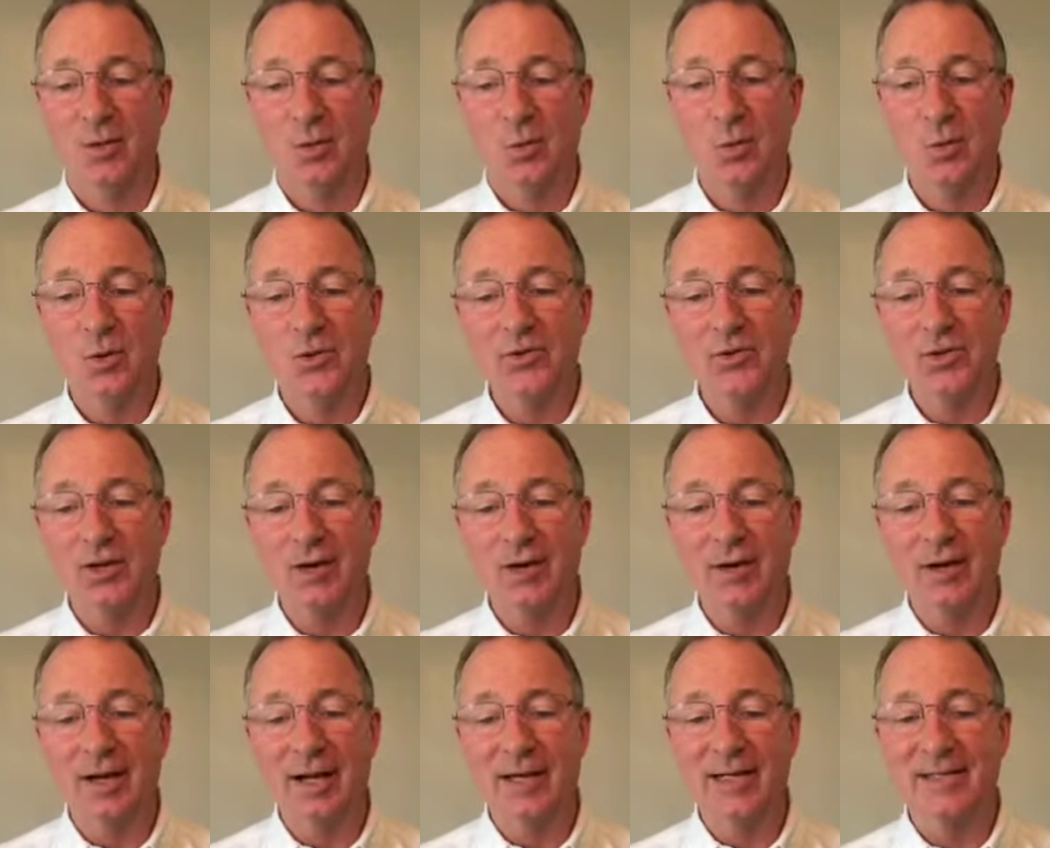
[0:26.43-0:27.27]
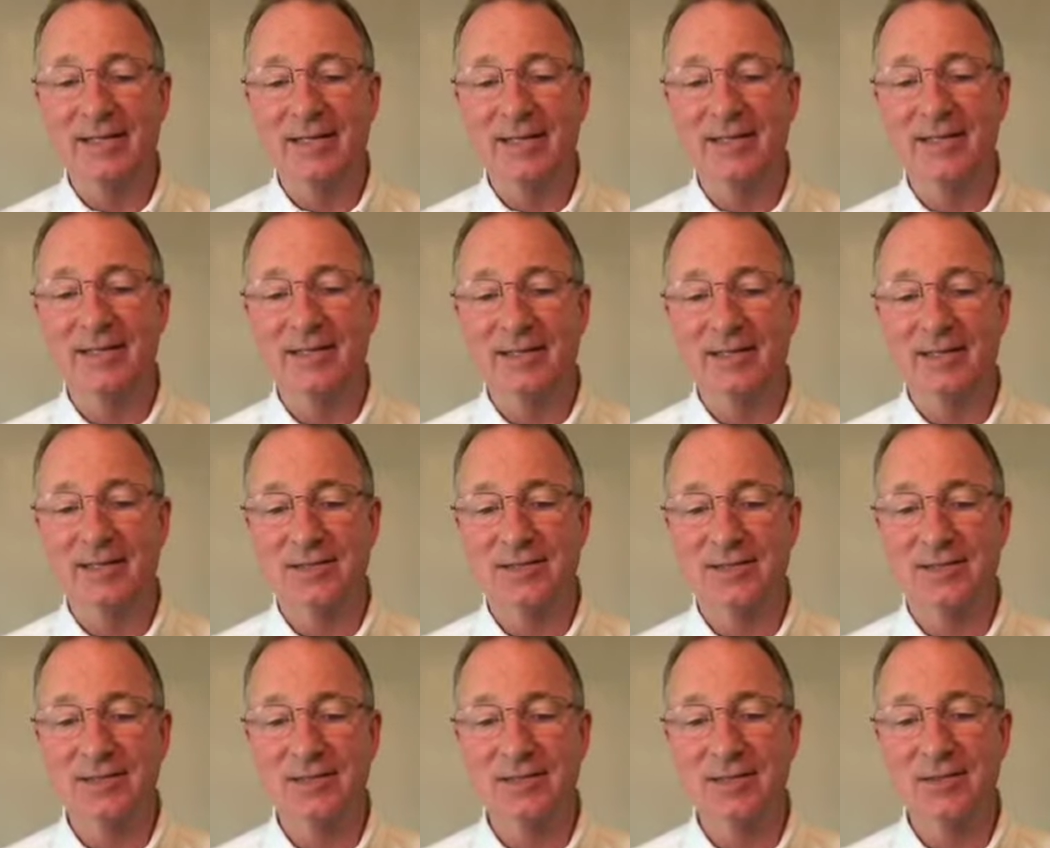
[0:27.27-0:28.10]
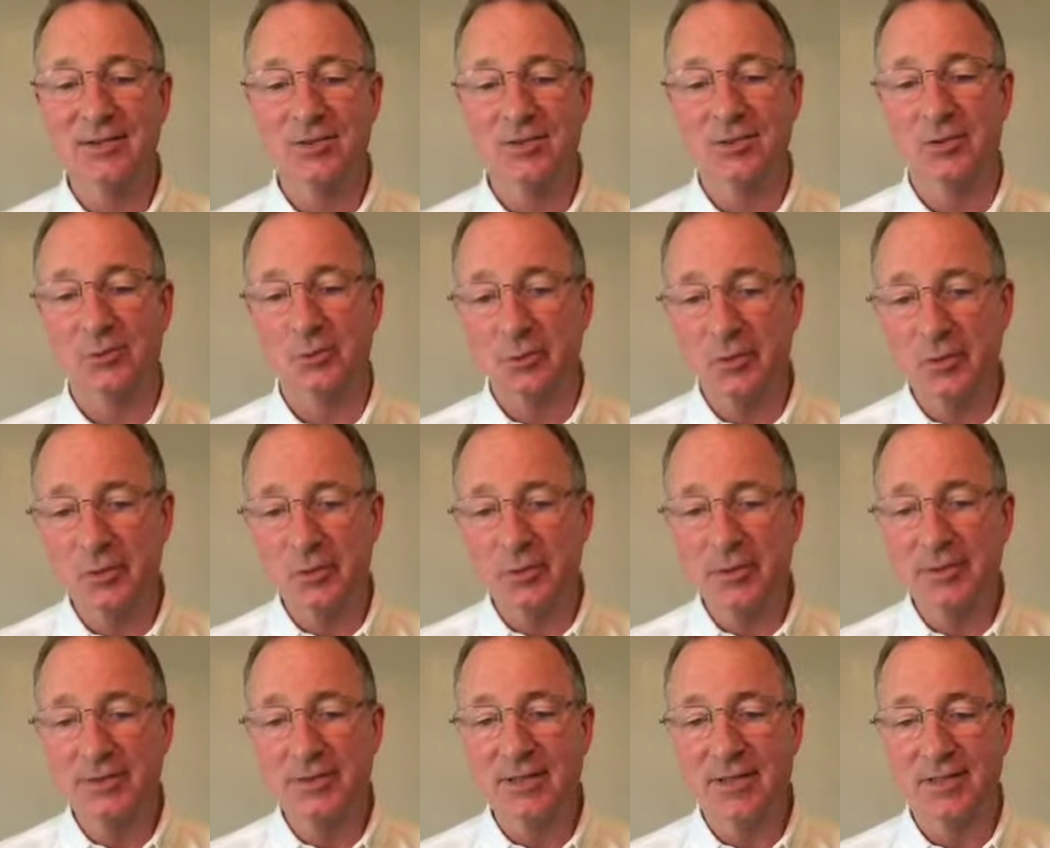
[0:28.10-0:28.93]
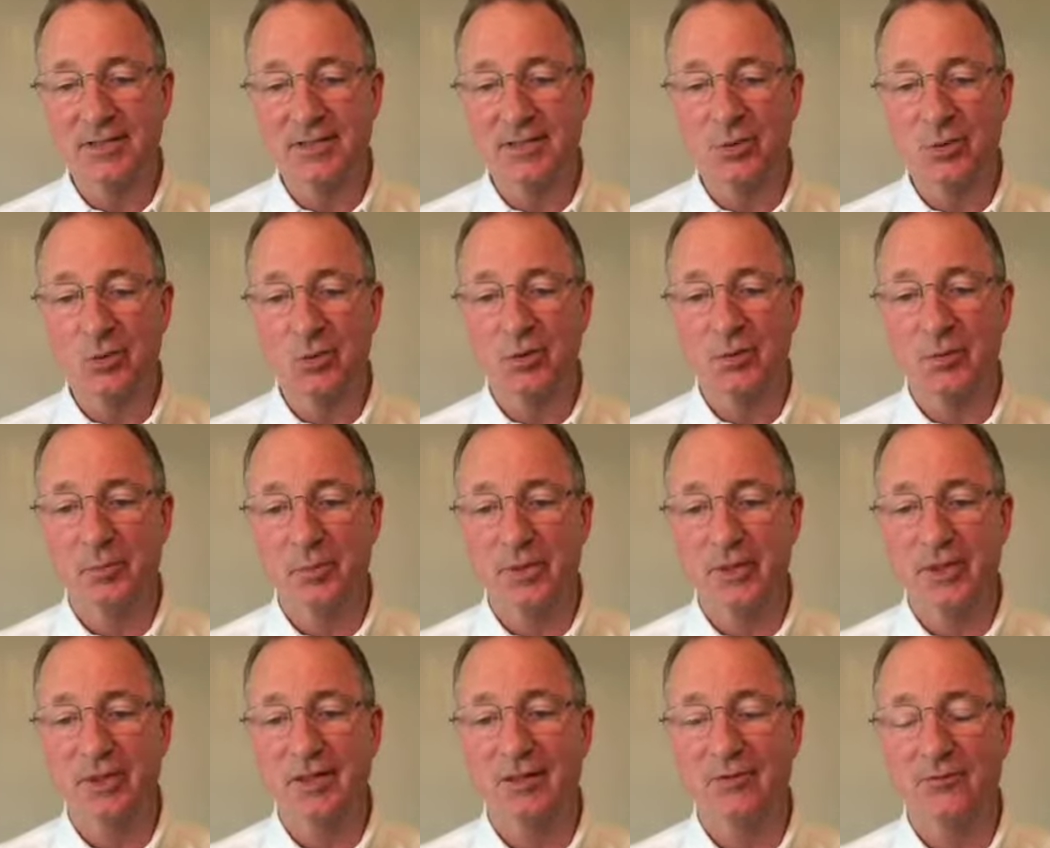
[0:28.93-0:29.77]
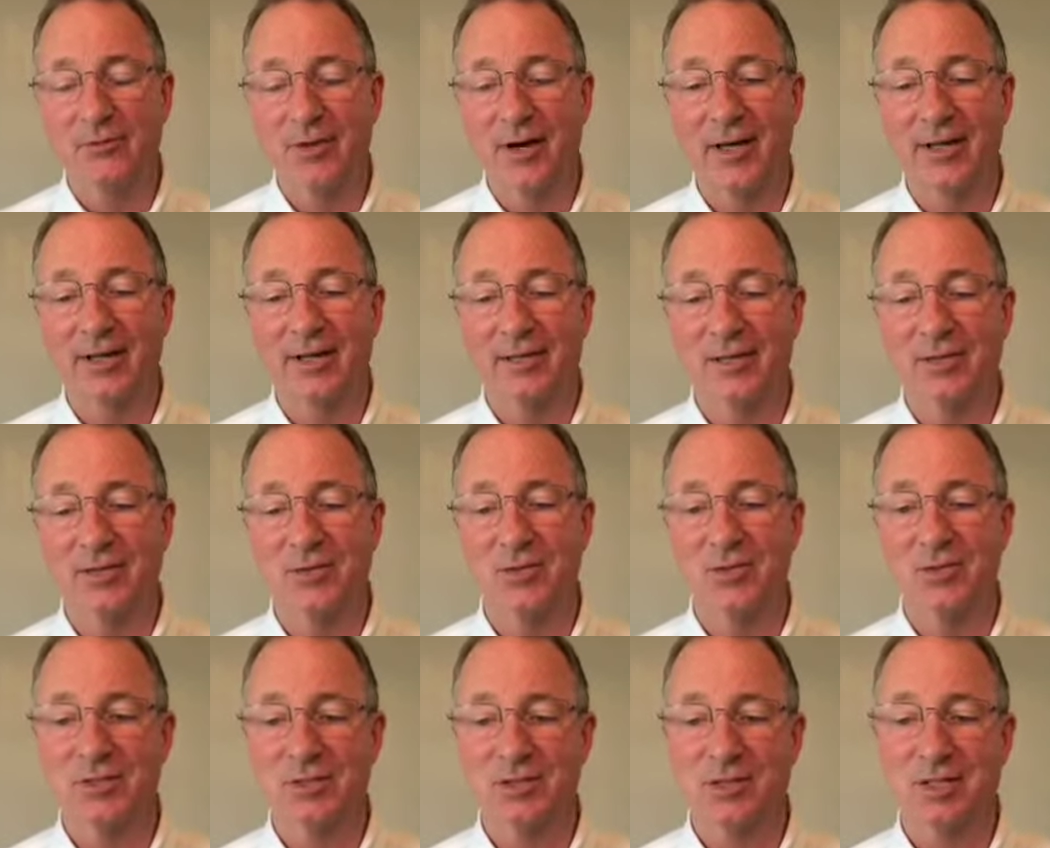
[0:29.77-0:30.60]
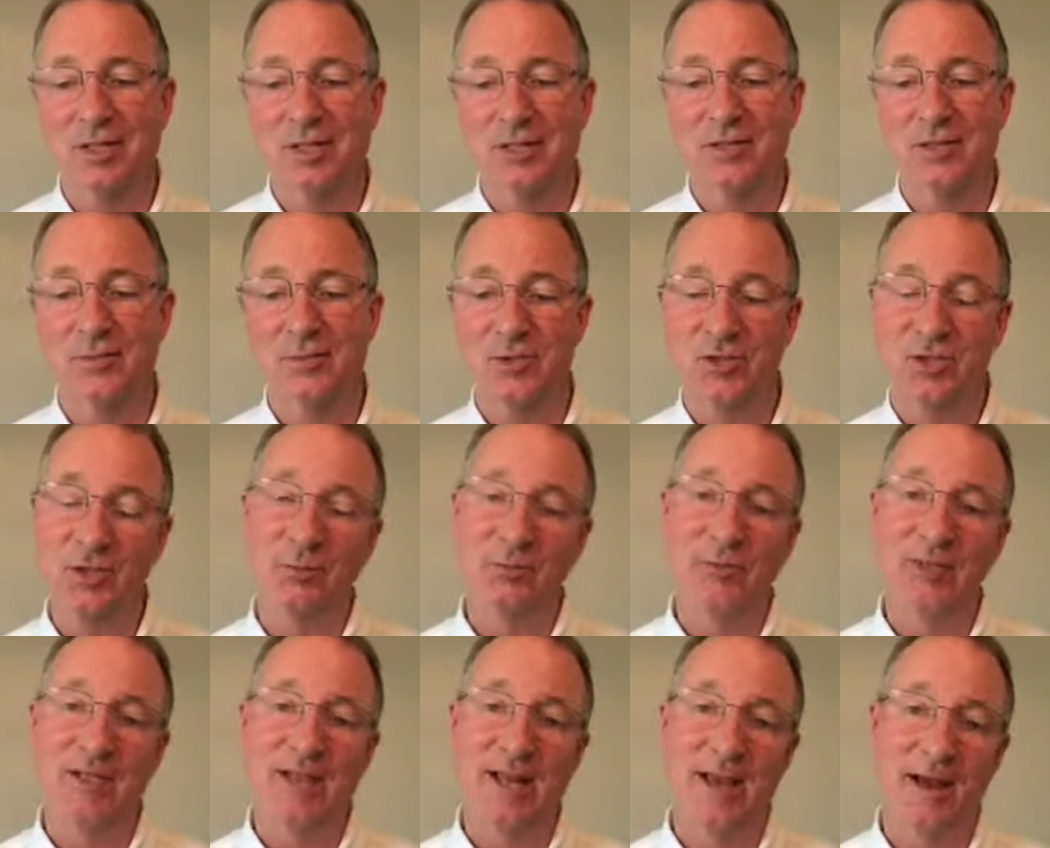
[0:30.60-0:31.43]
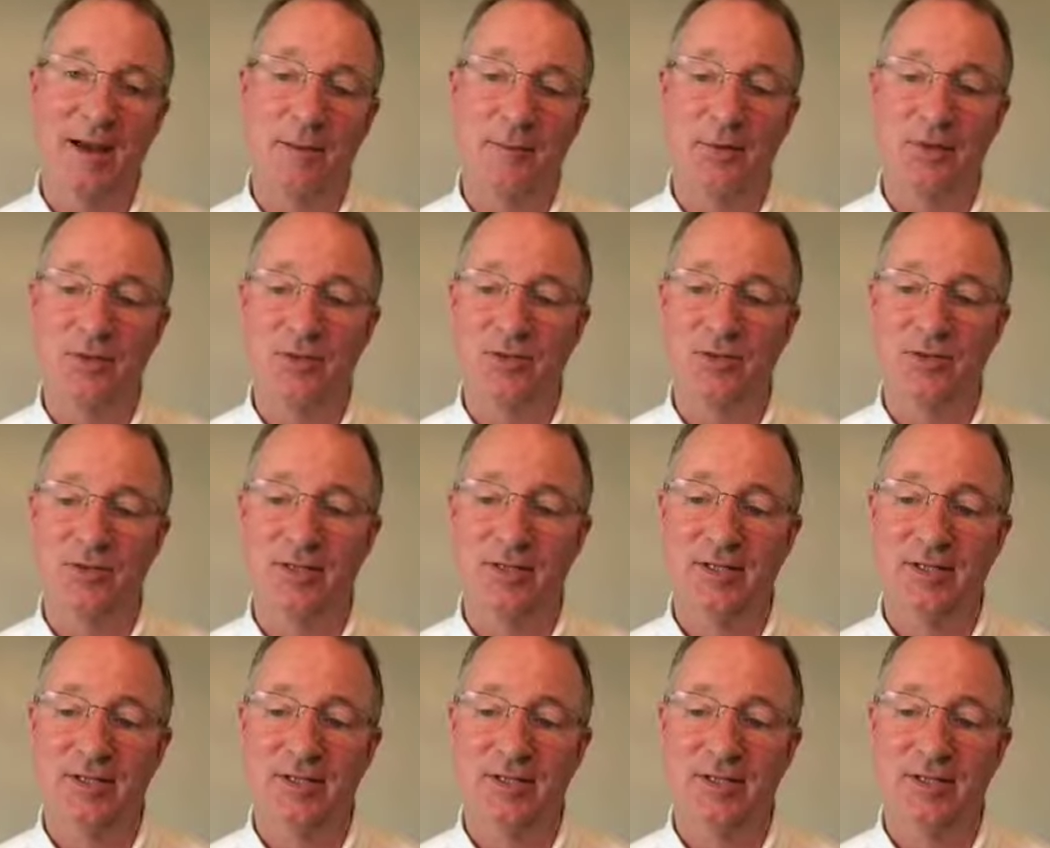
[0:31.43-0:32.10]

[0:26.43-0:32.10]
Once our identity is healed and we realize that we're being invited into his kingdom, something happens.